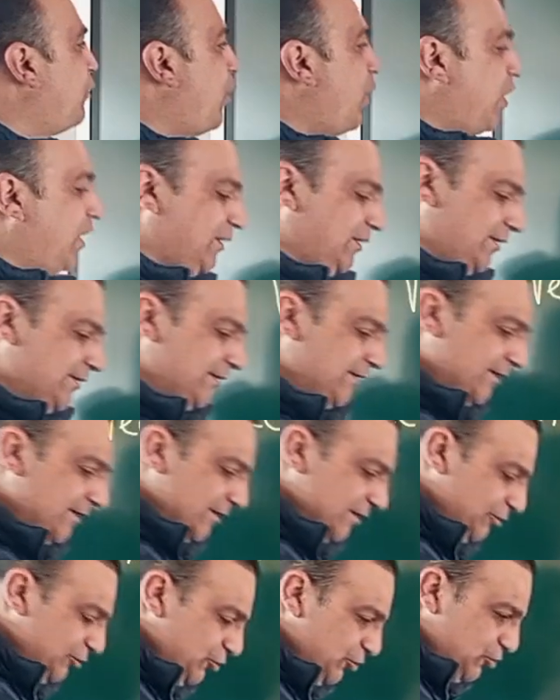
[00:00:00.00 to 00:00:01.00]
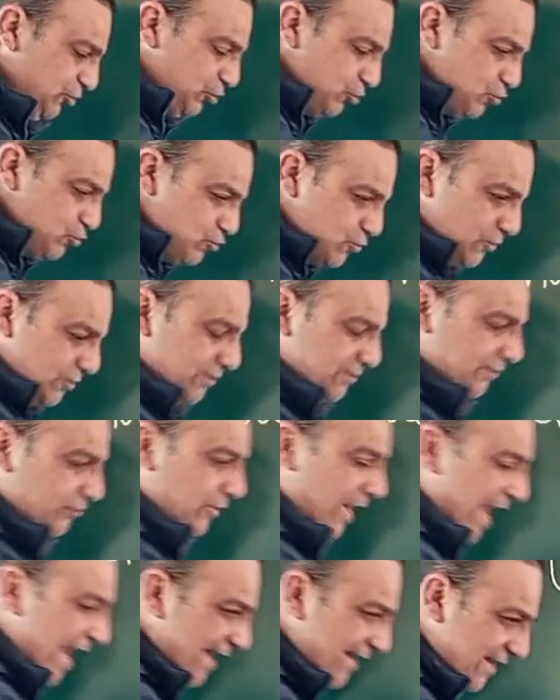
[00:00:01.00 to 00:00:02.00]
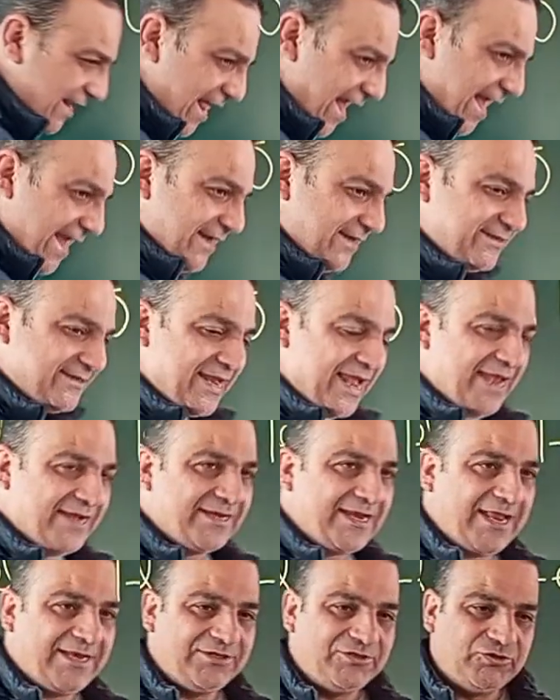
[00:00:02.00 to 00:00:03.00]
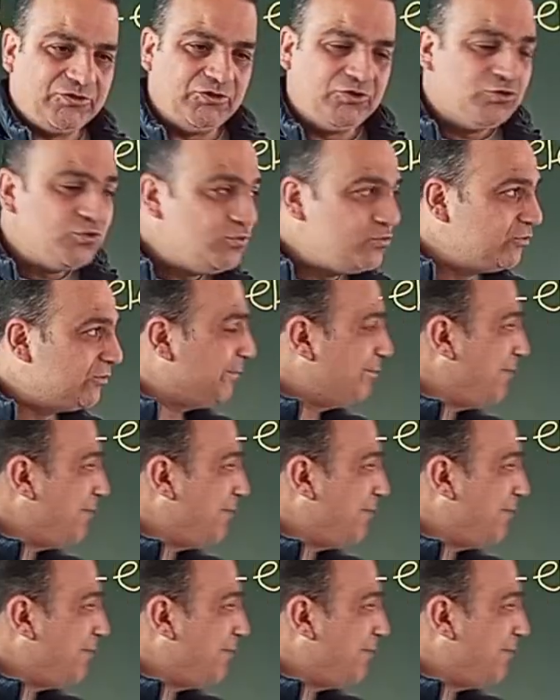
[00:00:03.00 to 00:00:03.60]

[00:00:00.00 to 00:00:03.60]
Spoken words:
all, to analyze and to do the